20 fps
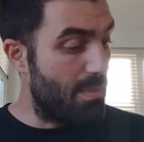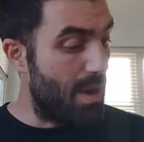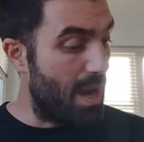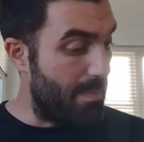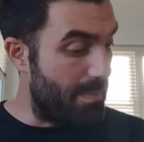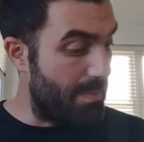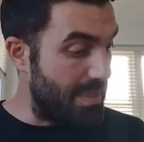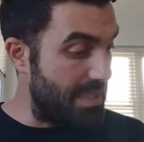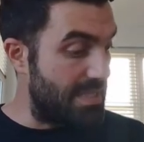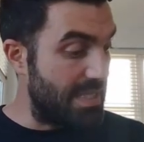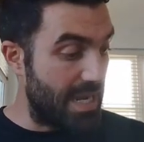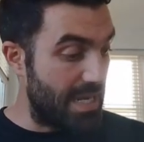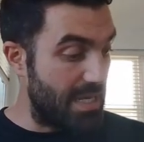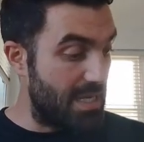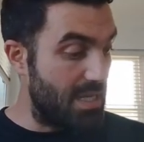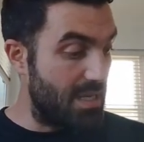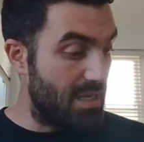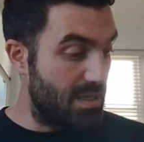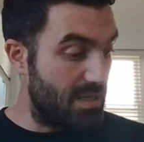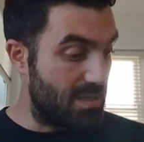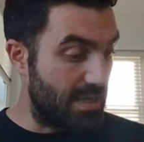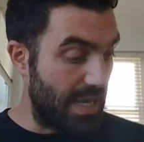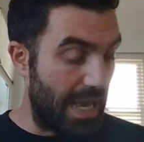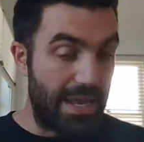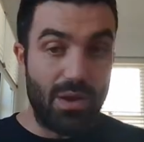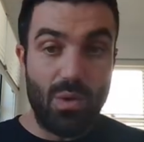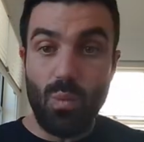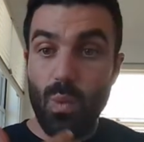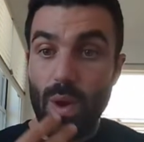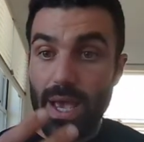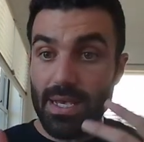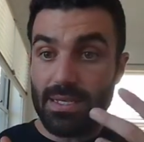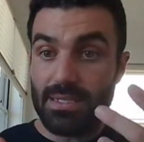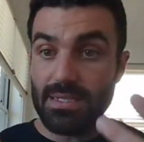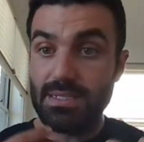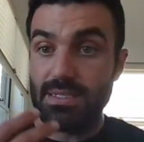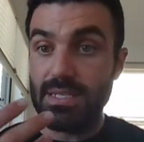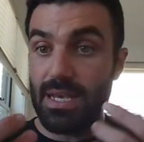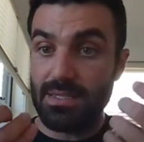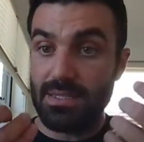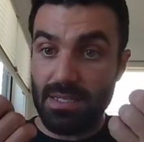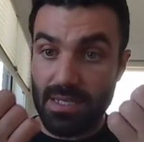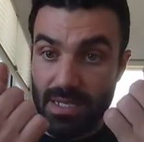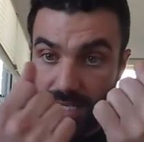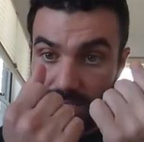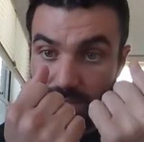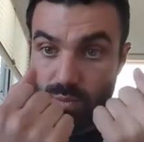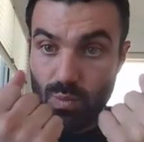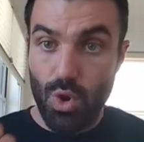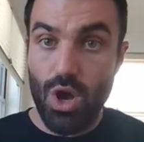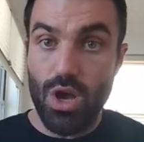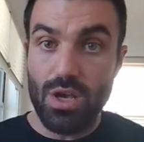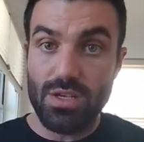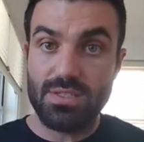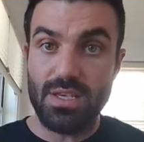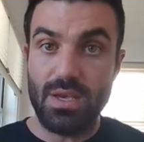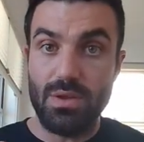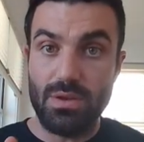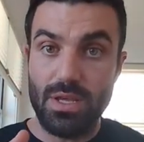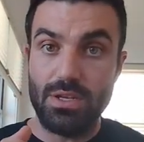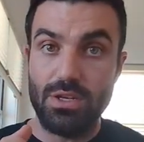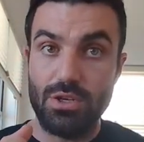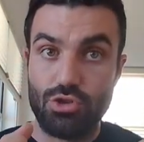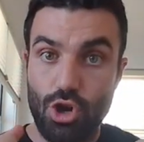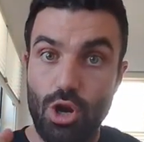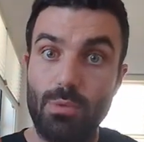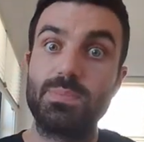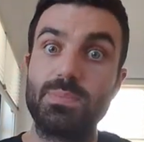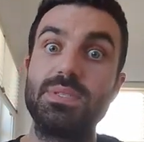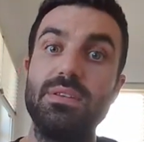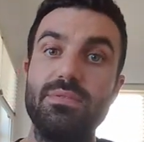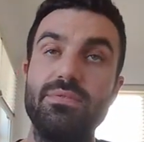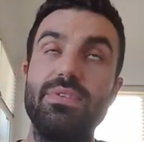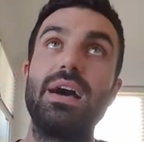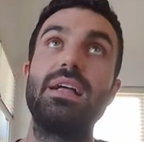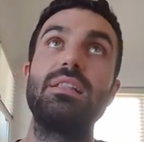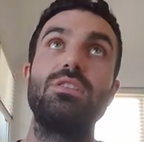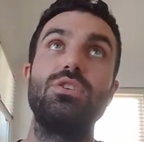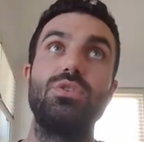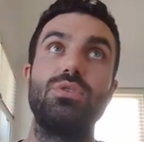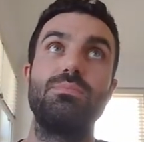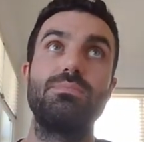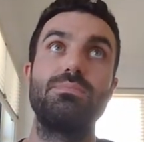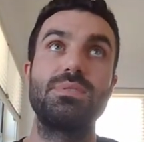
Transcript: might be 10 years and it wears and tears and it gets worse. It drops in value.